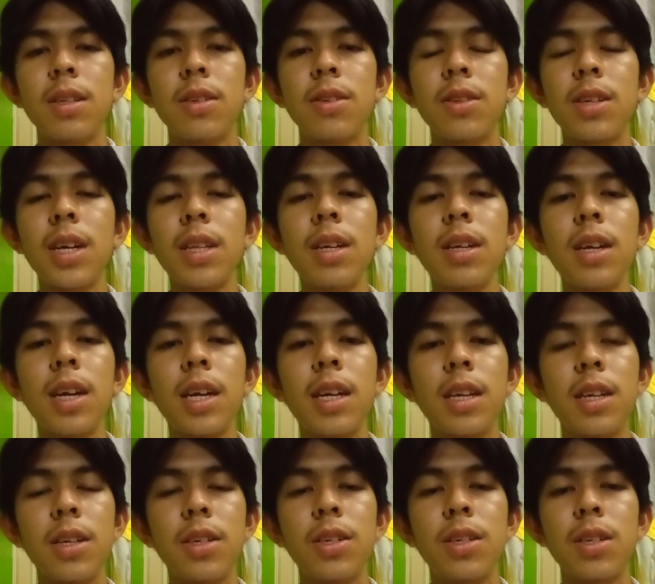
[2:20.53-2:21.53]
Standard
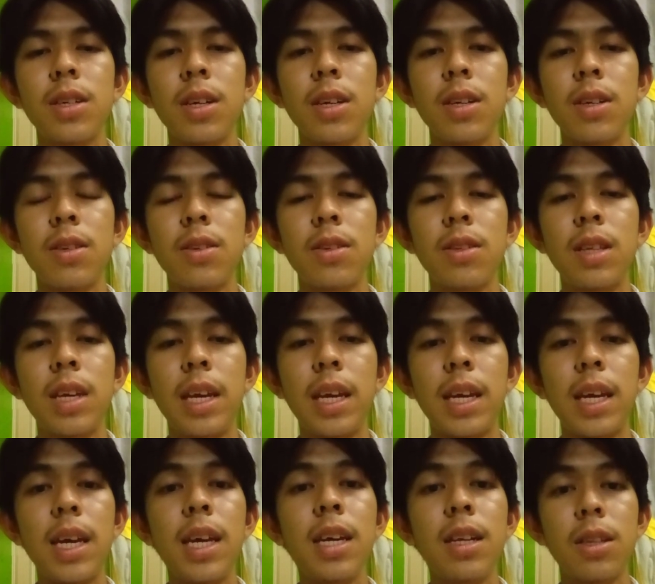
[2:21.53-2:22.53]
English is the
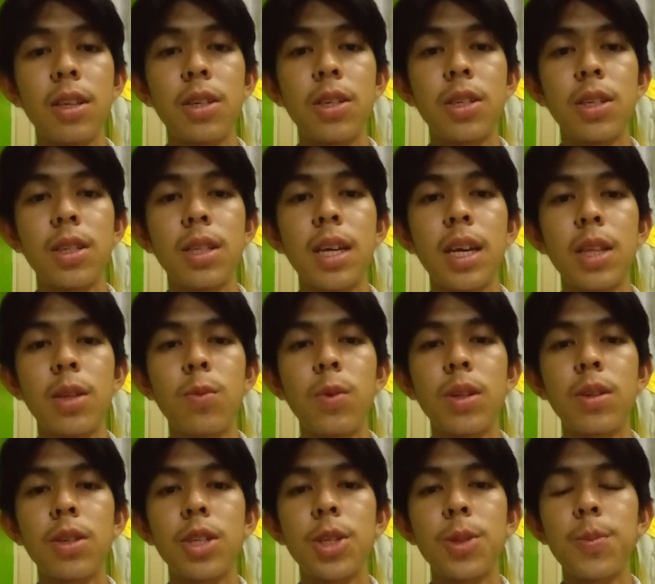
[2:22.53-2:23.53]
English that,
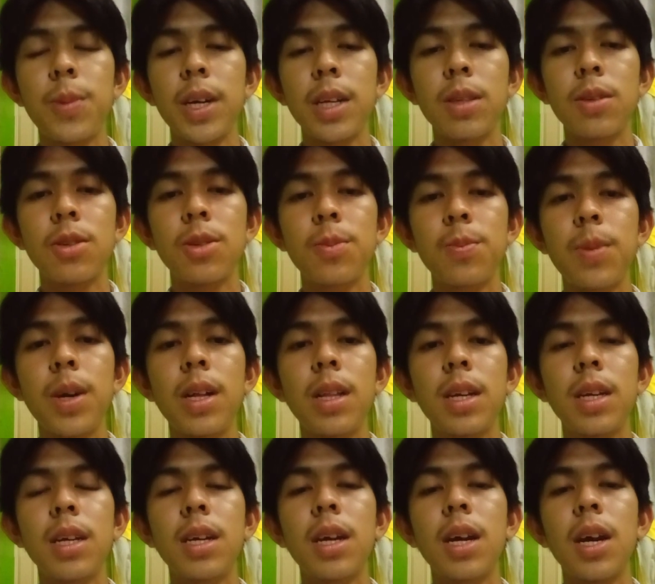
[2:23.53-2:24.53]
with respect to
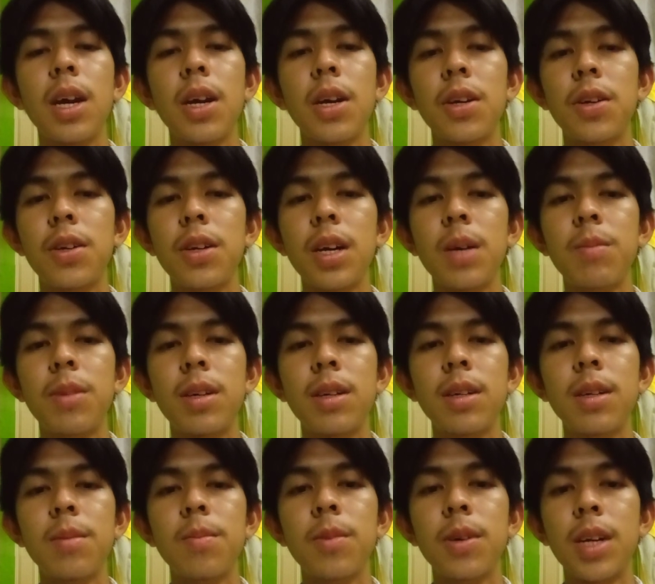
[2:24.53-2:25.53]
spelling, grammar,
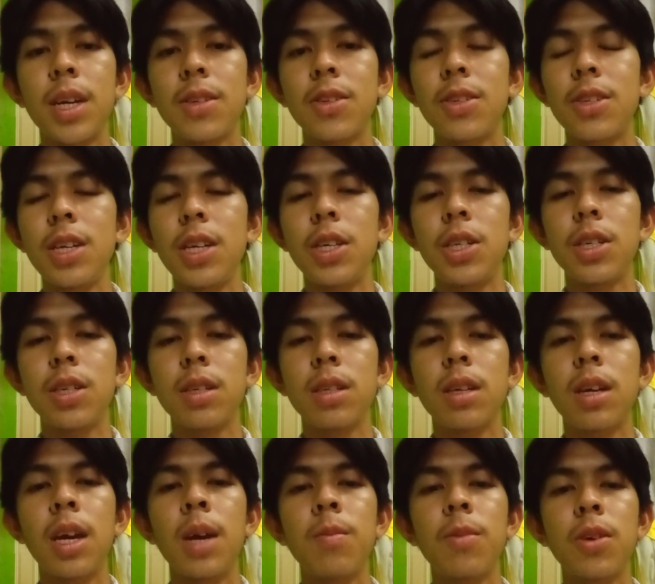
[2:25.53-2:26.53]
pronunciation,
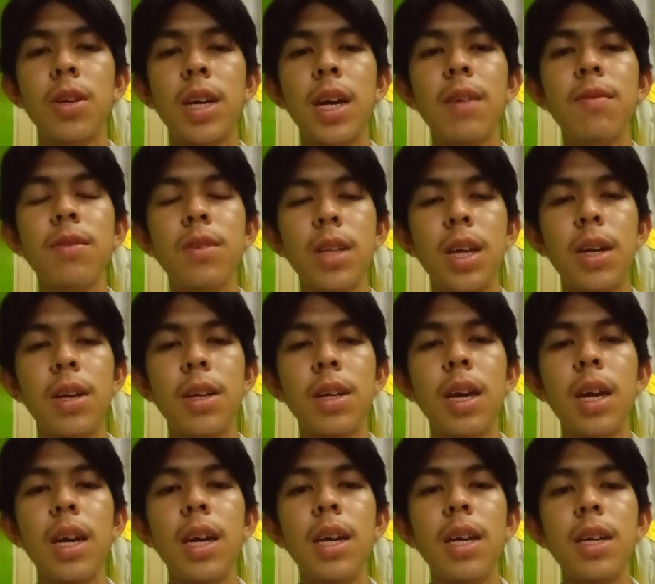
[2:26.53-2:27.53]
and vocabulary,
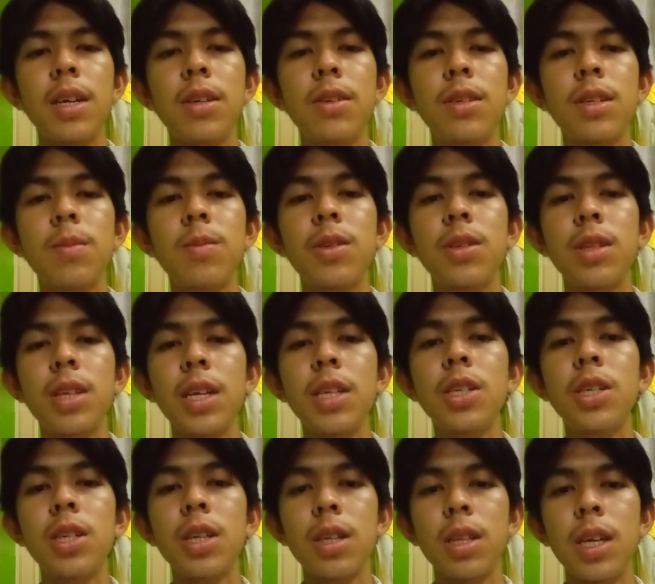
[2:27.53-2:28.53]
is
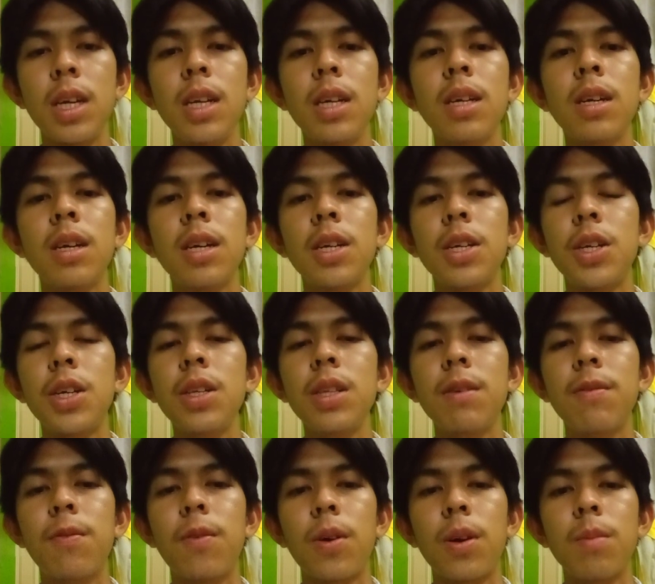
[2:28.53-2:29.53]
substantially
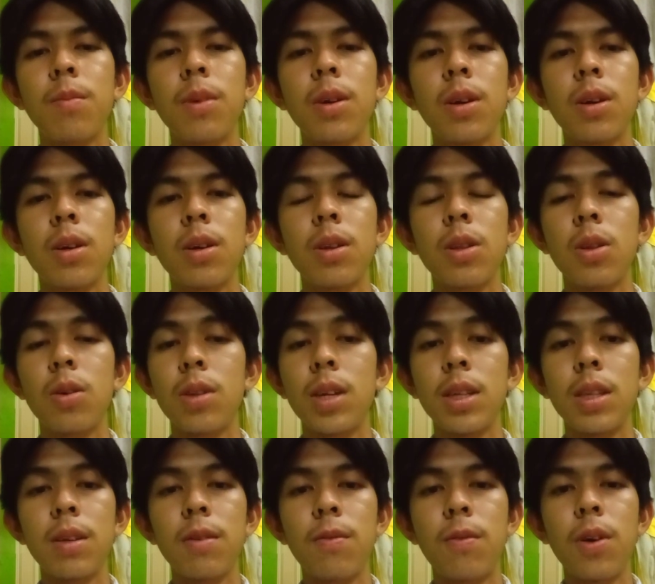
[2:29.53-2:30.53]
uniform, though
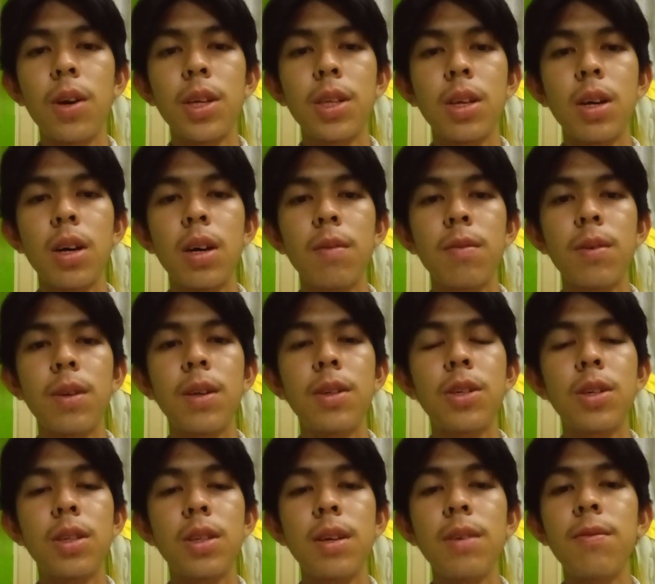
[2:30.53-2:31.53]
not devoid of
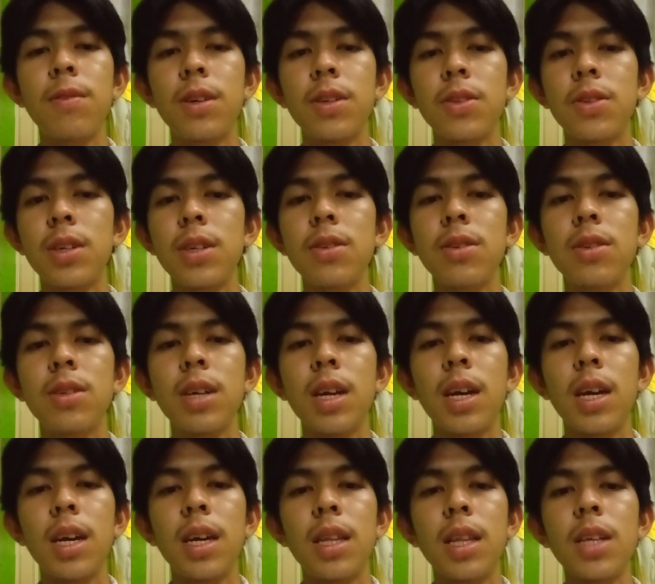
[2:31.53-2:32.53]
regional differences,
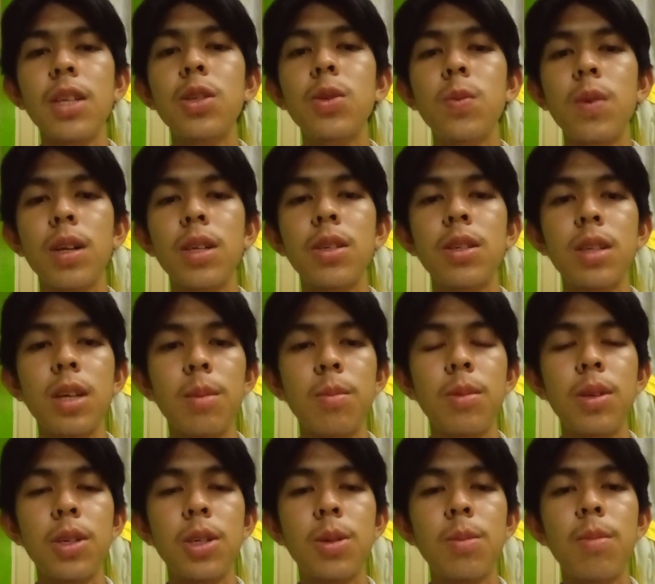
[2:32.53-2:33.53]
that is well
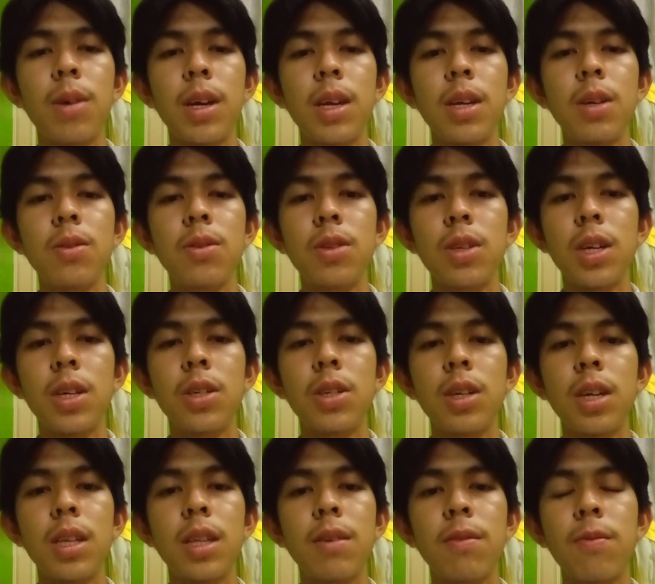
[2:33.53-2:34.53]
established by
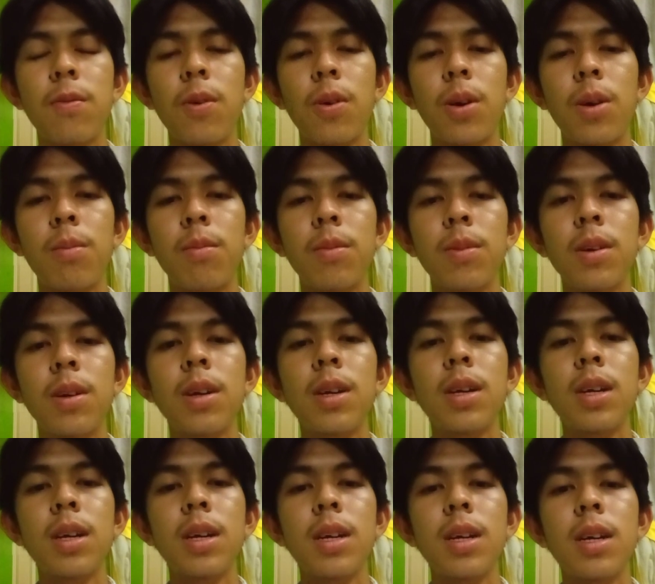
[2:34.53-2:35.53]
usage in the form
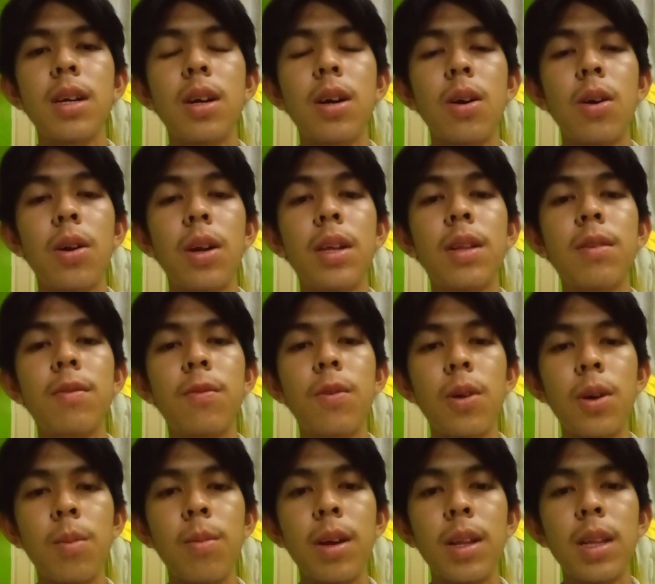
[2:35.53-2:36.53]
or
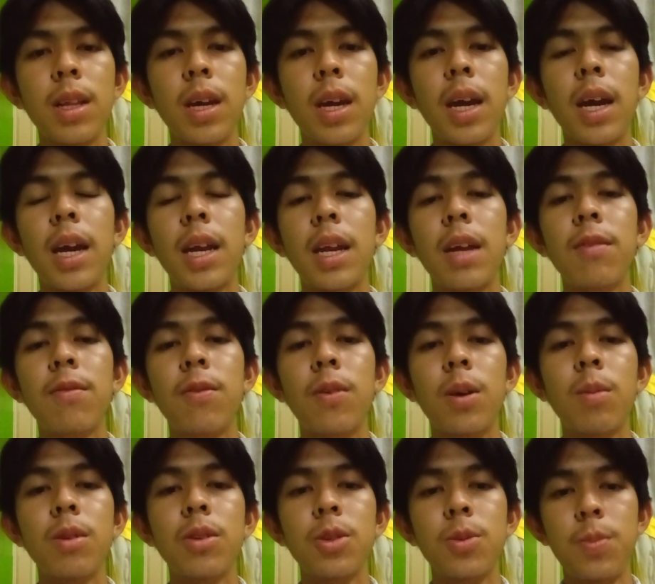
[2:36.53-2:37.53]
informal and
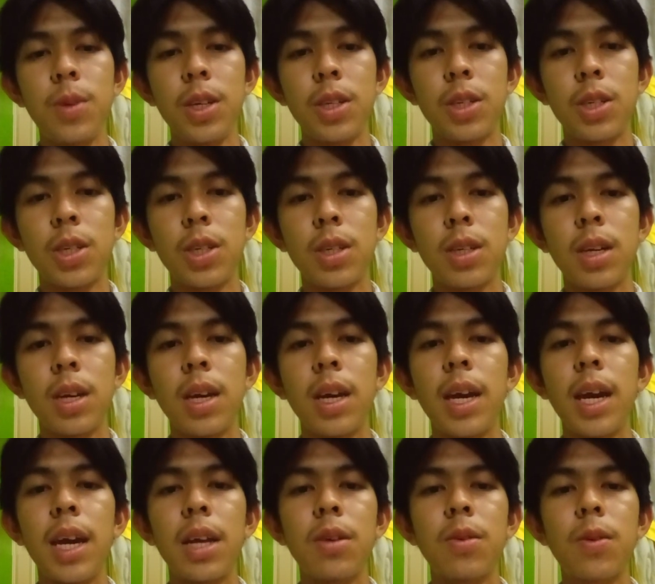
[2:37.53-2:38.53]
informal speech
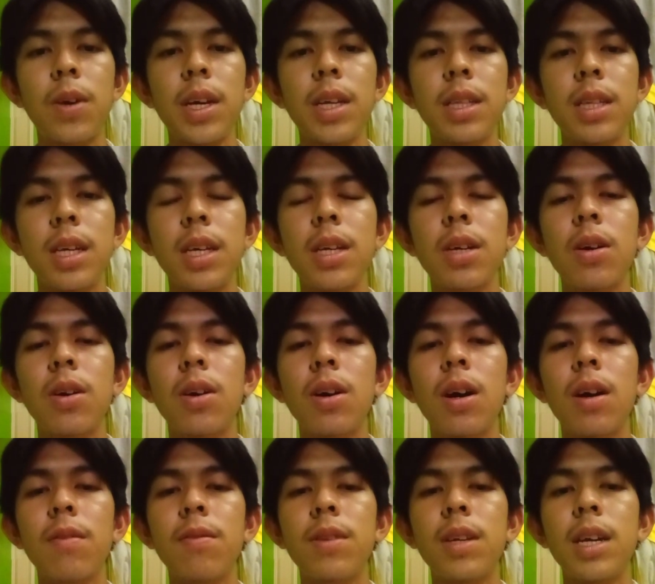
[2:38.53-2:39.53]
and writing
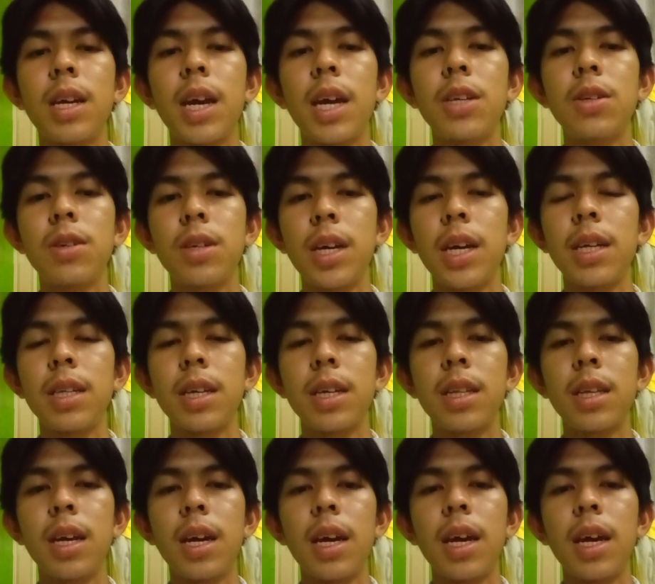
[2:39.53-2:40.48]
of the educated,